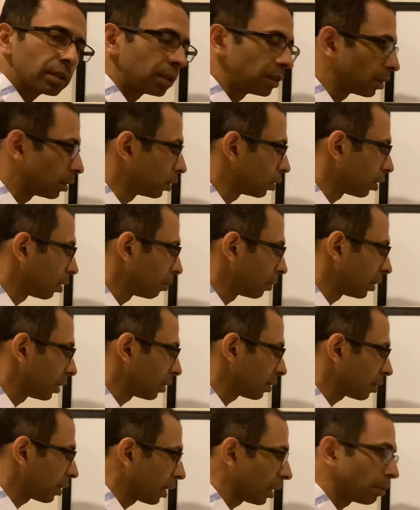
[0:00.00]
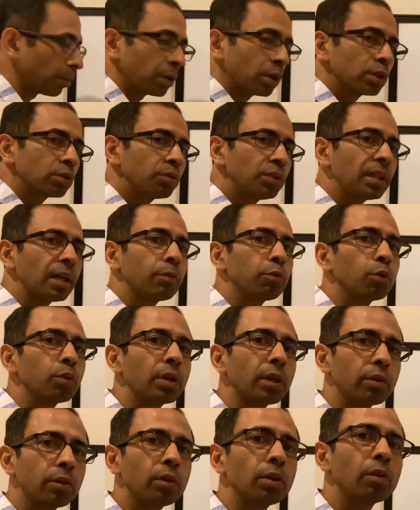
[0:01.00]
in the denominator side, because we have to
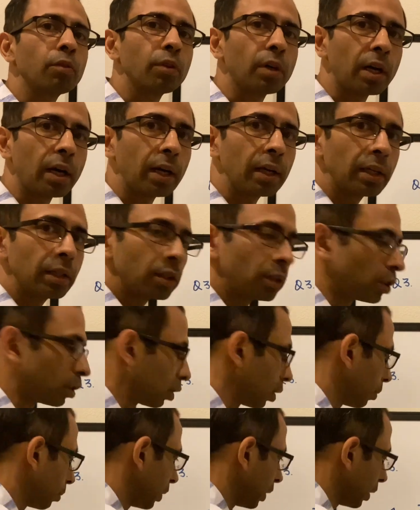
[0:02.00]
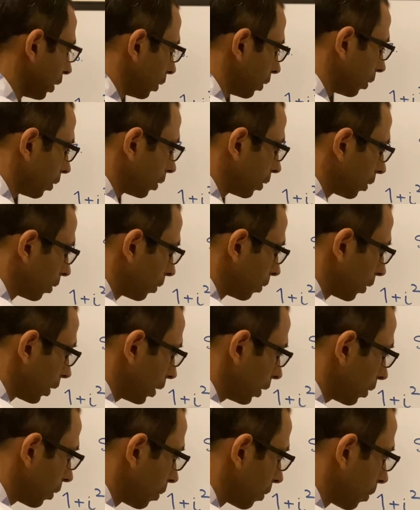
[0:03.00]
get rid of I in the denominator, right?